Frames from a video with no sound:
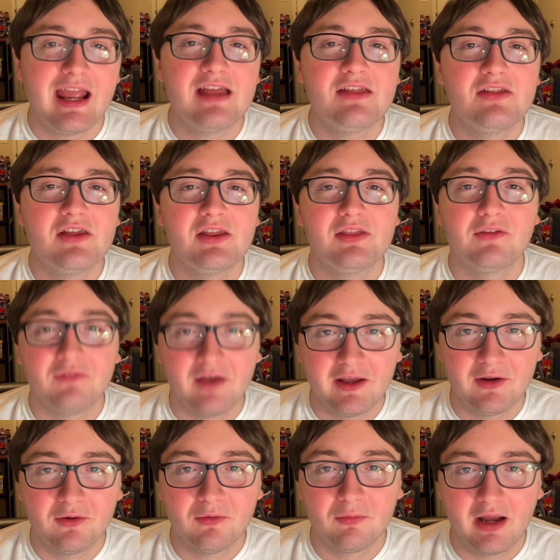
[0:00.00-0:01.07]
And then the
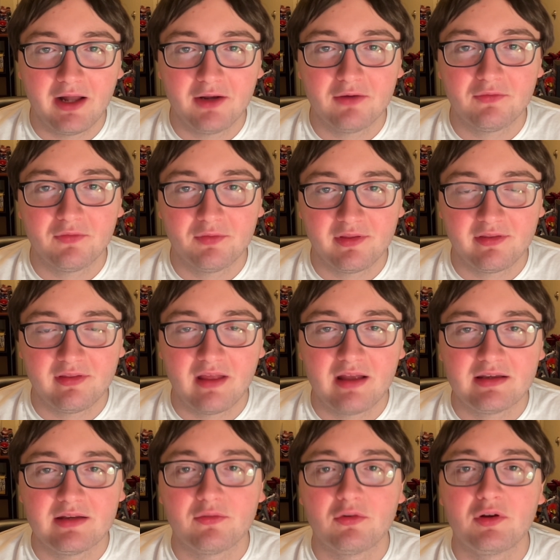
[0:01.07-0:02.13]
final rider for this
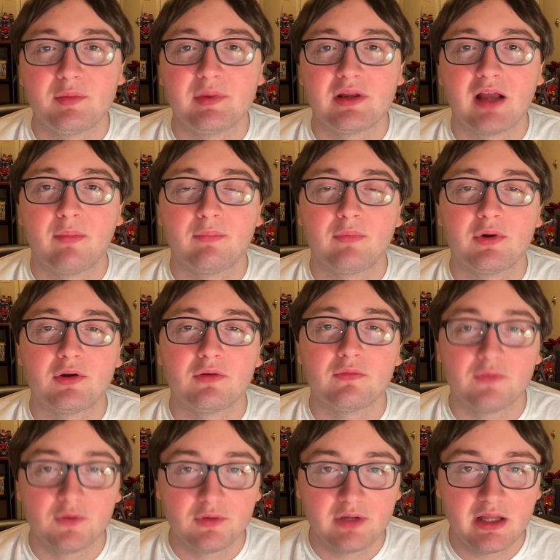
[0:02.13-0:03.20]
set is going to be Kamen Rider
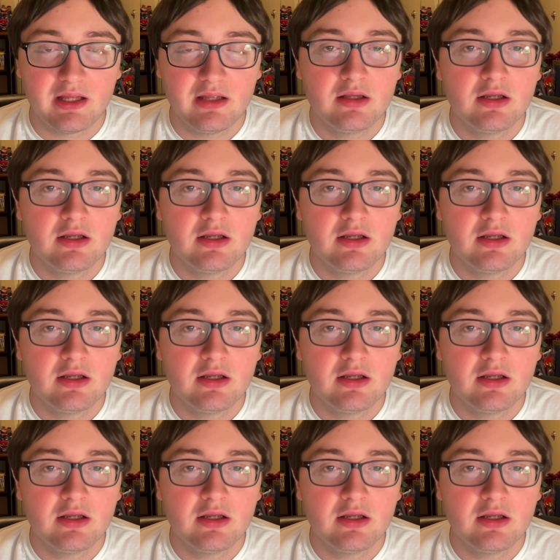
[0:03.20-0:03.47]
Verde,